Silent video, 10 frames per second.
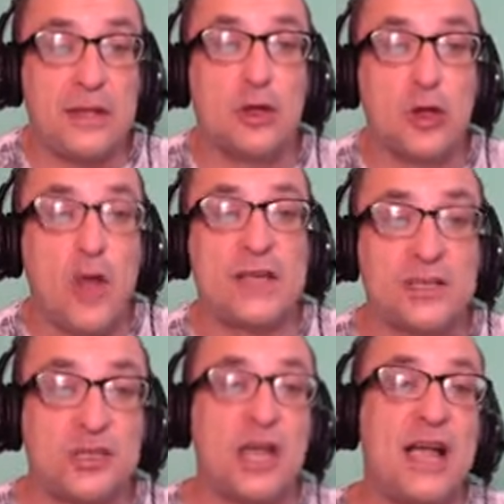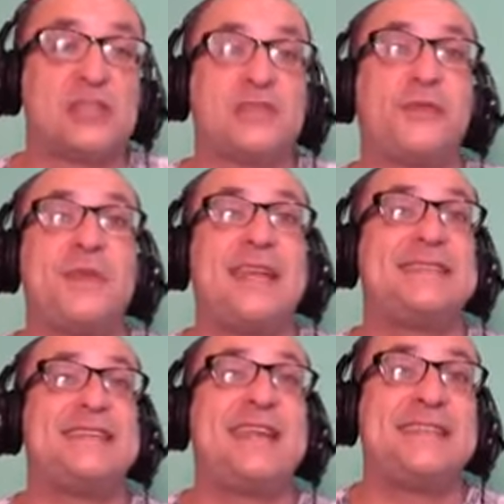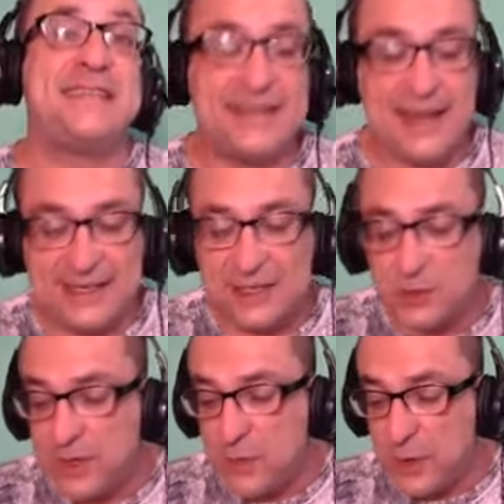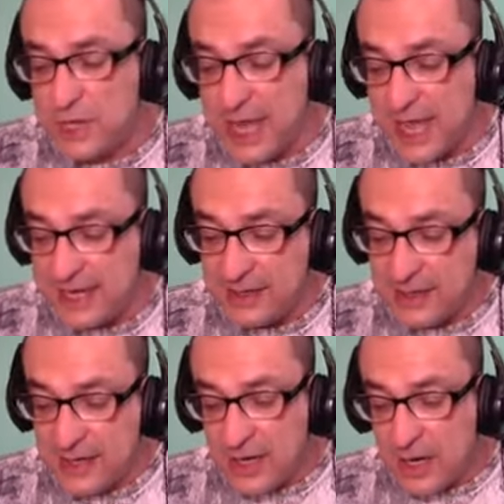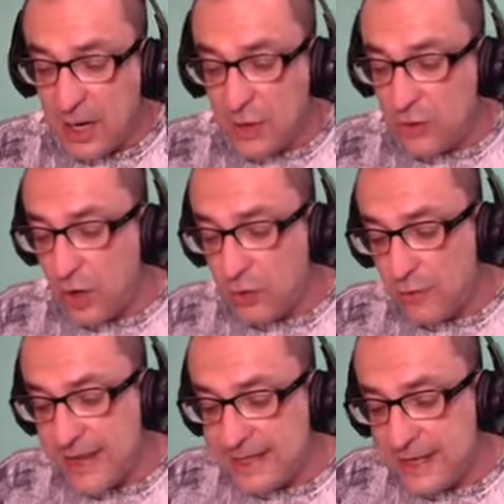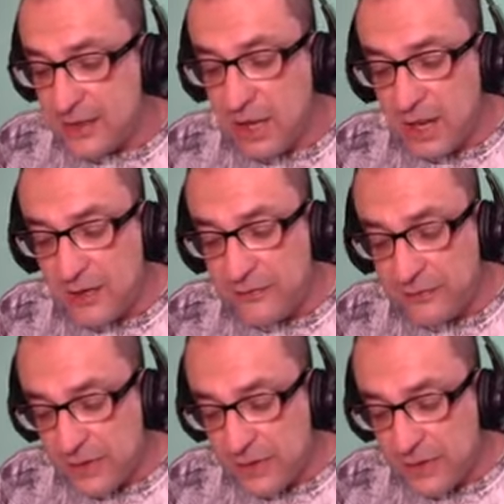the law as a child. So from 1918 to 1921, you had a great deal of,